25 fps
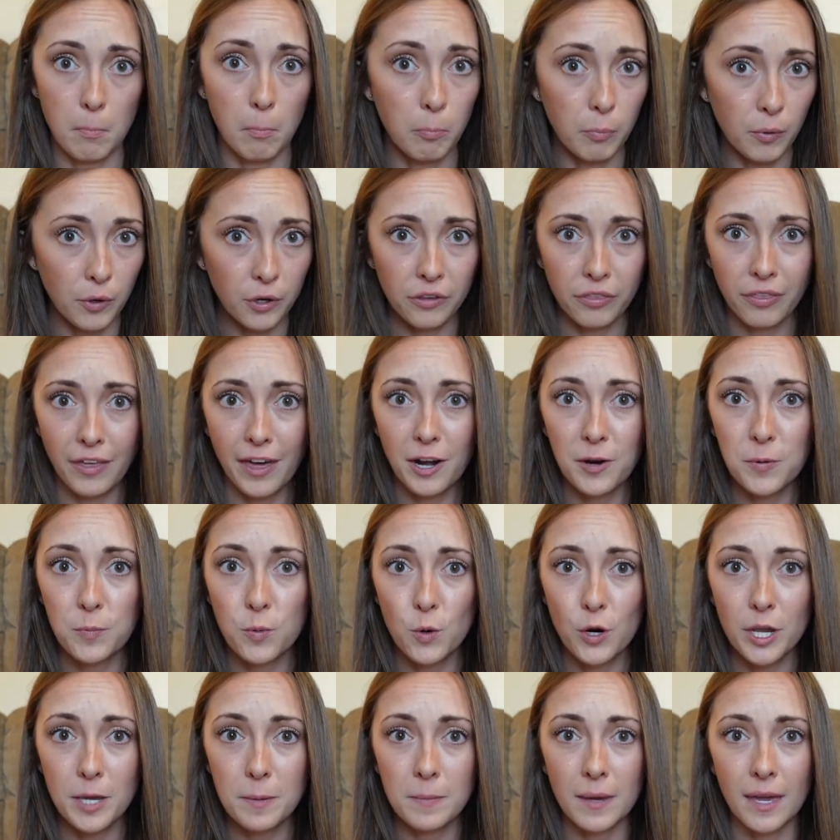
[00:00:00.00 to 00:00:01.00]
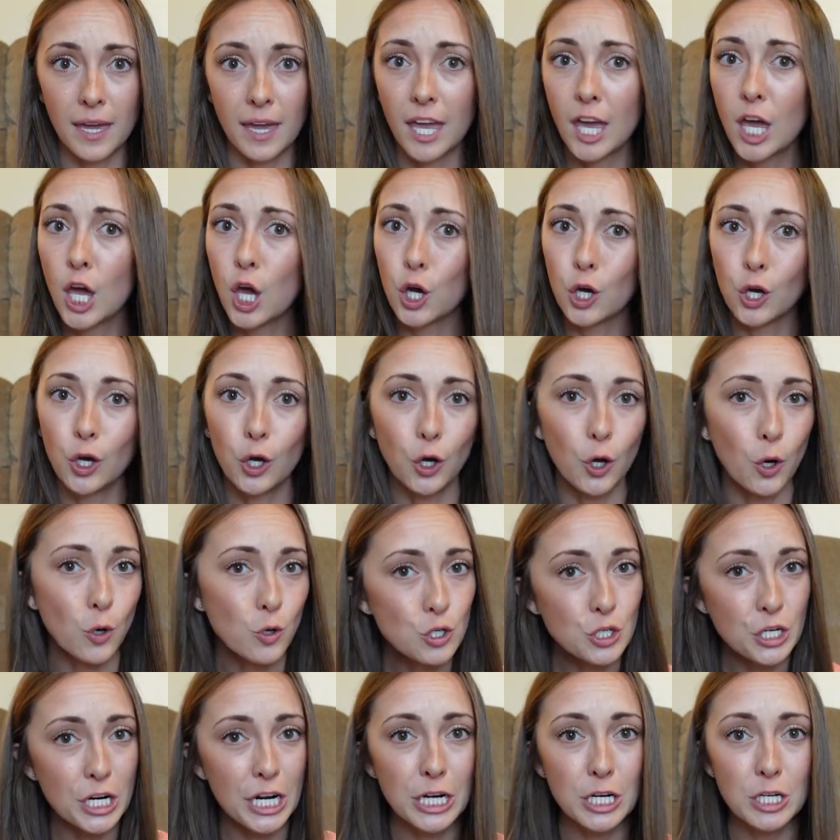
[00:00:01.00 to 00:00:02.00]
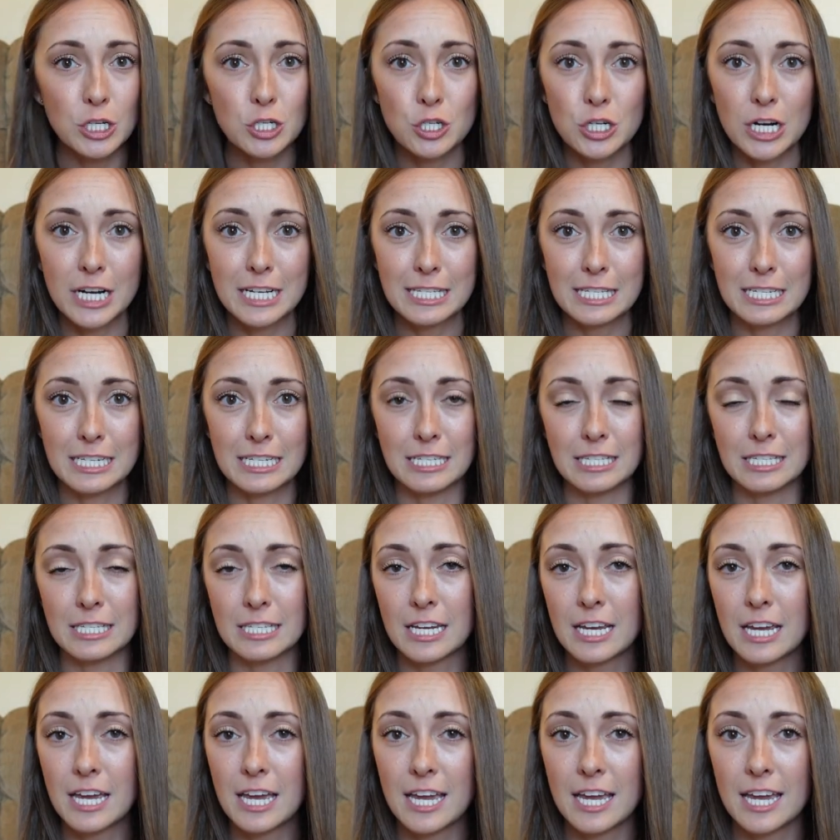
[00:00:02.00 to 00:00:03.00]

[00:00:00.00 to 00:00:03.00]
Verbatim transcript: book that appointment. Go try on dresses.